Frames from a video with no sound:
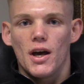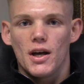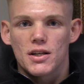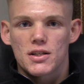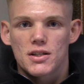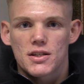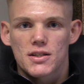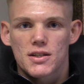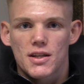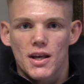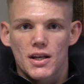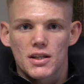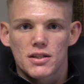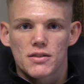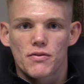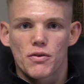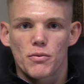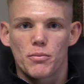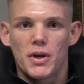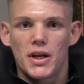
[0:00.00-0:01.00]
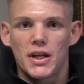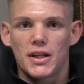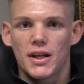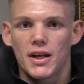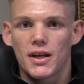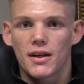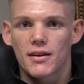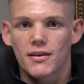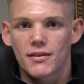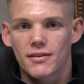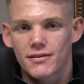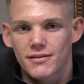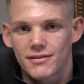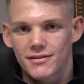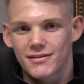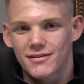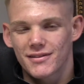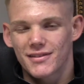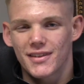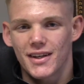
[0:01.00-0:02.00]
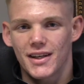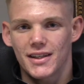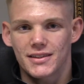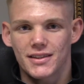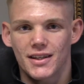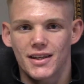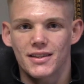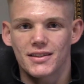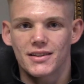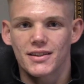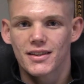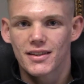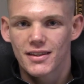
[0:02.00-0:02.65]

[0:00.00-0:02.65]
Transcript: Just thanks for being there. Thanks, guys.